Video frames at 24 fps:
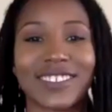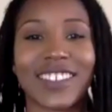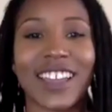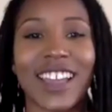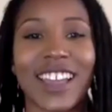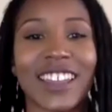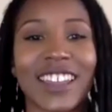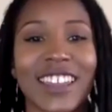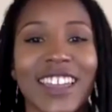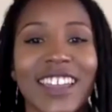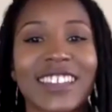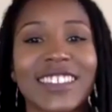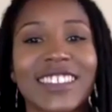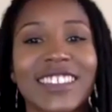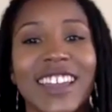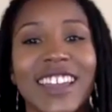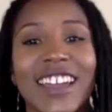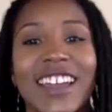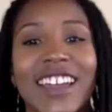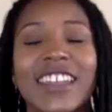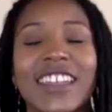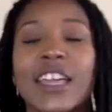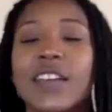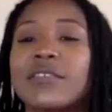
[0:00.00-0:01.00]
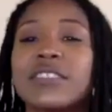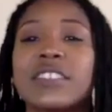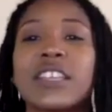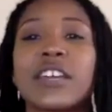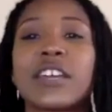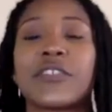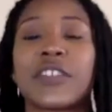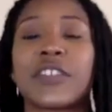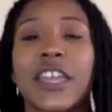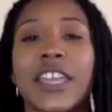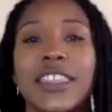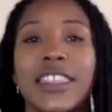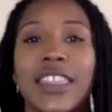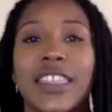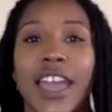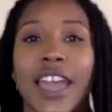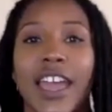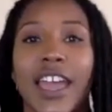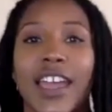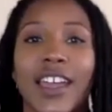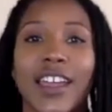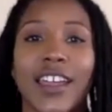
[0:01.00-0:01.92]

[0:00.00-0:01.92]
I like that. I love stuff like that.